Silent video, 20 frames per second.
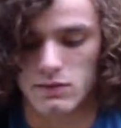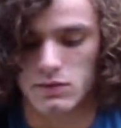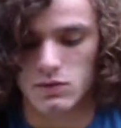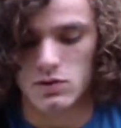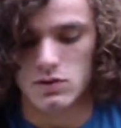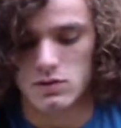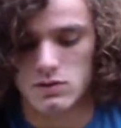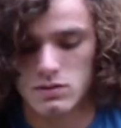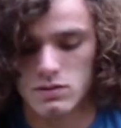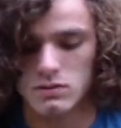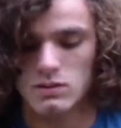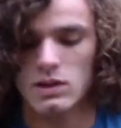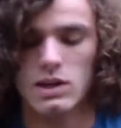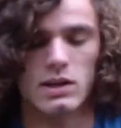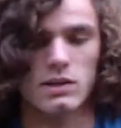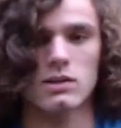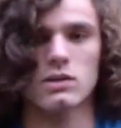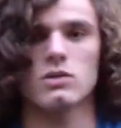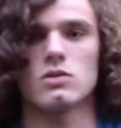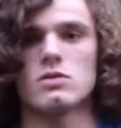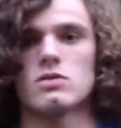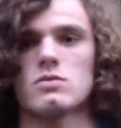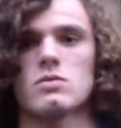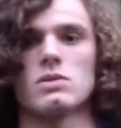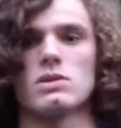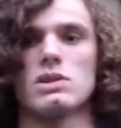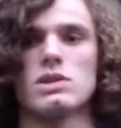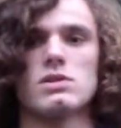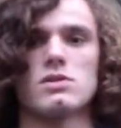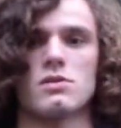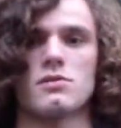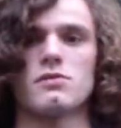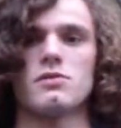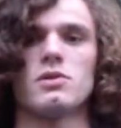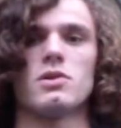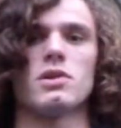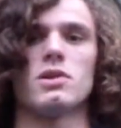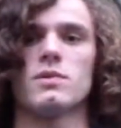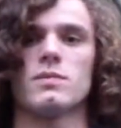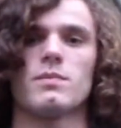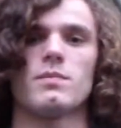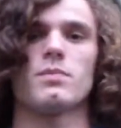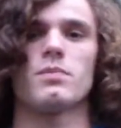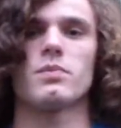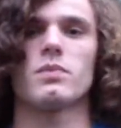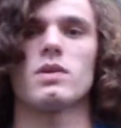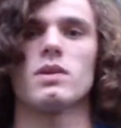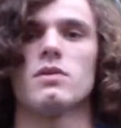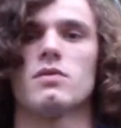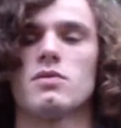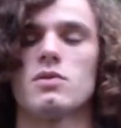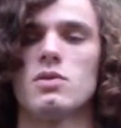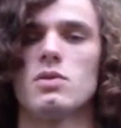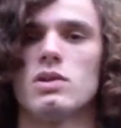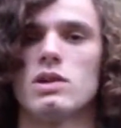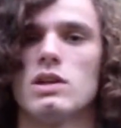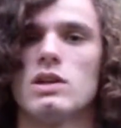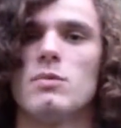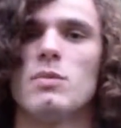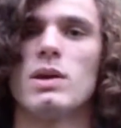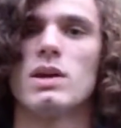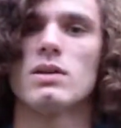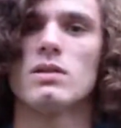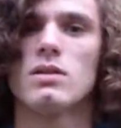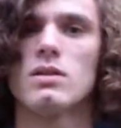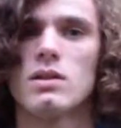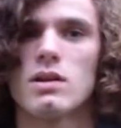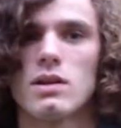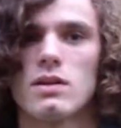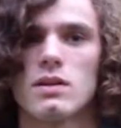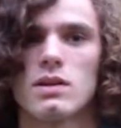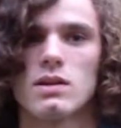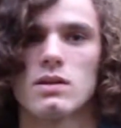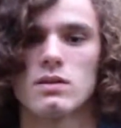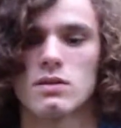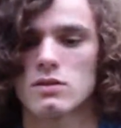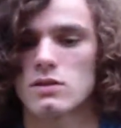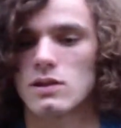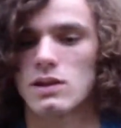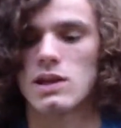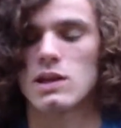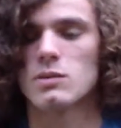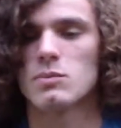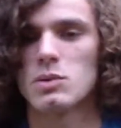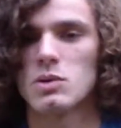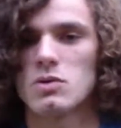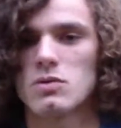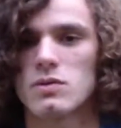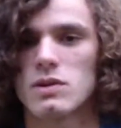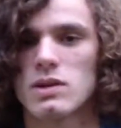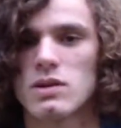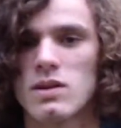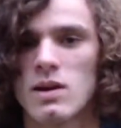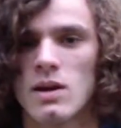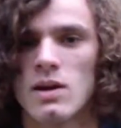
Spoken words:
You just release your foot if you need to bail, and then just land on both feet.